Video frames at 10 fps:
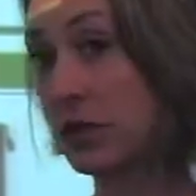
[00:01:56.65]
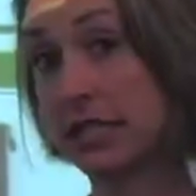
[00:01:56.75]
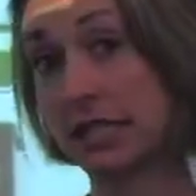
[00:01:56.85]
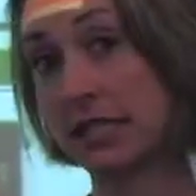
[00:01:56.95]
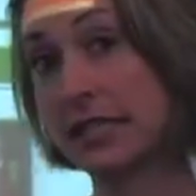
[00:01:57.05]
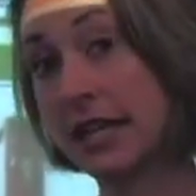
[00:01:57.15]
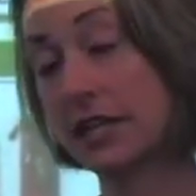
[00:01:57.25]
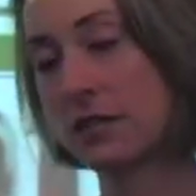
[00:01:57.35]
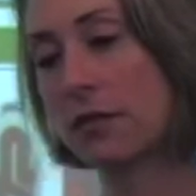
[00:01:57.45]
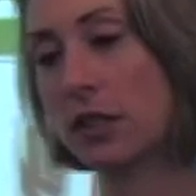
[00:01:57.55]
going to sustain
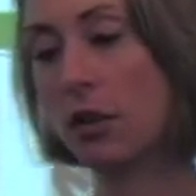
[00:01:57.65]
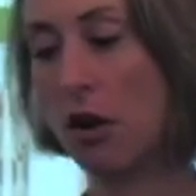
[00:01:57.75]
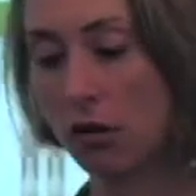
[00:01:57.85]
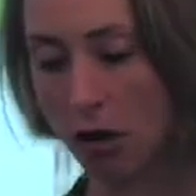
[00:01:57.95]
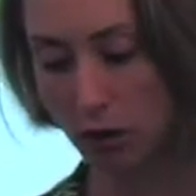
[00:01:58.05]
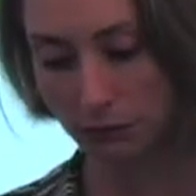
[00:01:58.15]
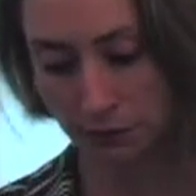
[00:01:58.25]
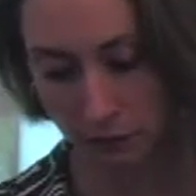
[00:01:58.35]
us for the long haul.